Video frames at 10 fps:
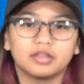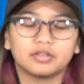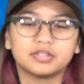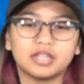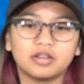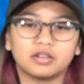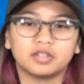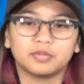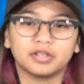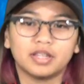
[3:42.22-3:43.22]
Thursday,
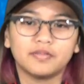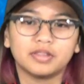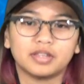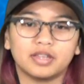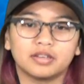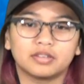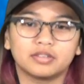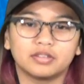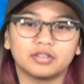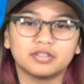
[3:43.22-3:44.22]
October 11th,
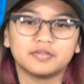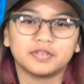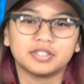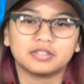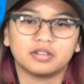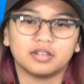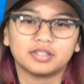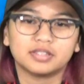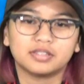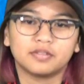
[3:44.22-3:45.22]
Nerds versus
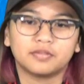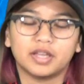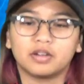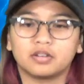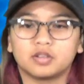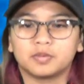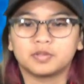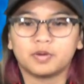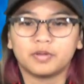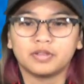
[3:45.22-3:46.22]
Jocks. Friday, October
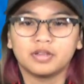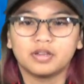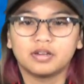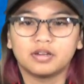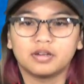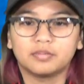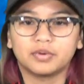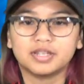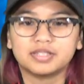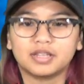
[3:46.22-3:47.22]
12th,
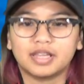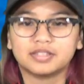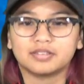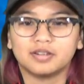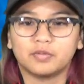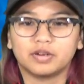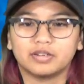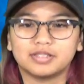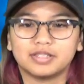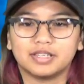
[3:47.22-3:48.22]
Breast Cancer
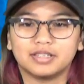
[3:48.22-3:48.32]
Awareness.